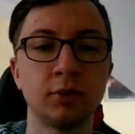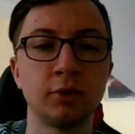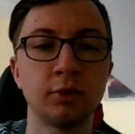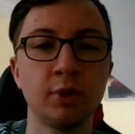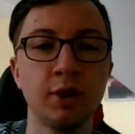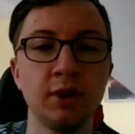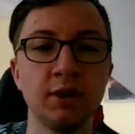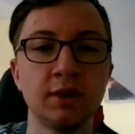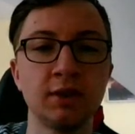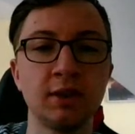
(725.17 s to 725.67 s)

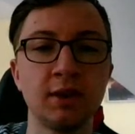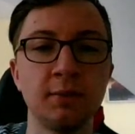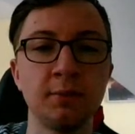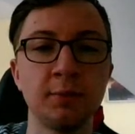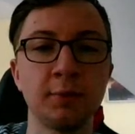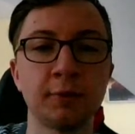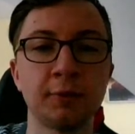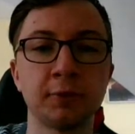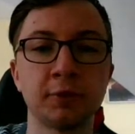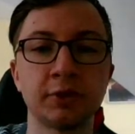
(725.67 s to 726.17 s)
wait the
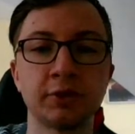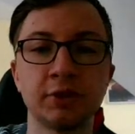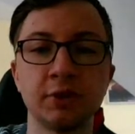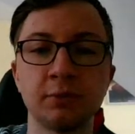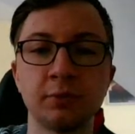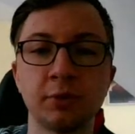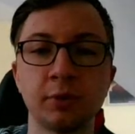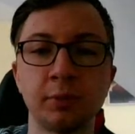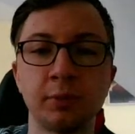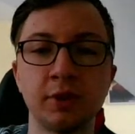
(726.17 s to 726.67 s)
tempo, for
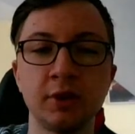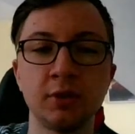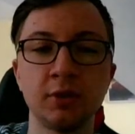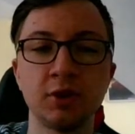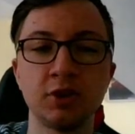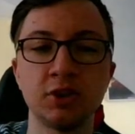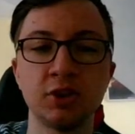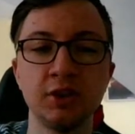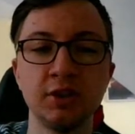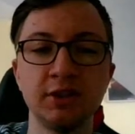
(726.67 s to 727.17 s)
example
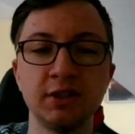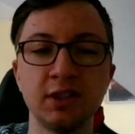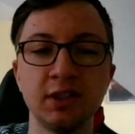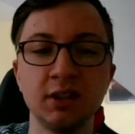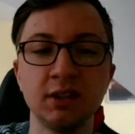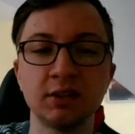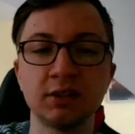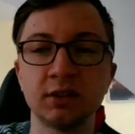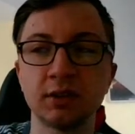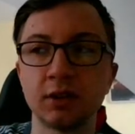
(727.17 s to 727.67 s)
playing
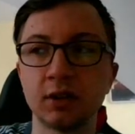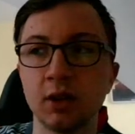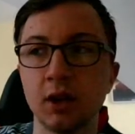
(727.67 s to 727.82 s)
g6,